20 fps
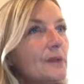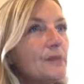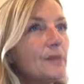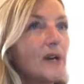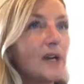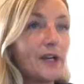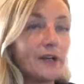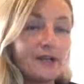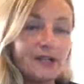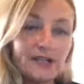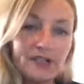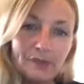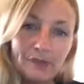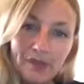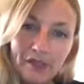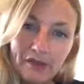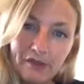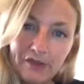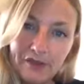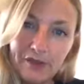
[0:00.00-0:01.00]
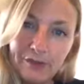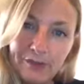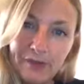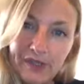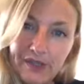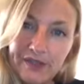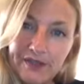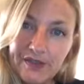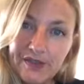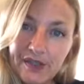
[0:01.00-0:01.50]
my own experience with
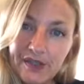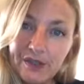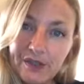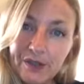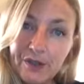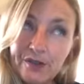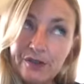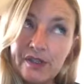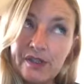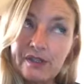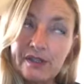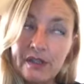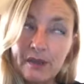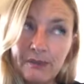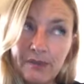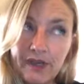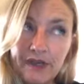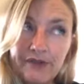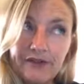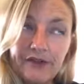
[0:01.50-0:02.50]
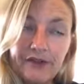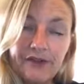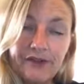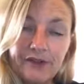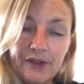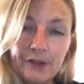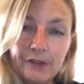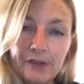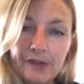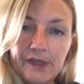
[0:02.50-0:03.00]
my son, who did come back for a
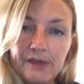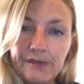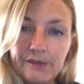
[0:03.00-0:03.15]
few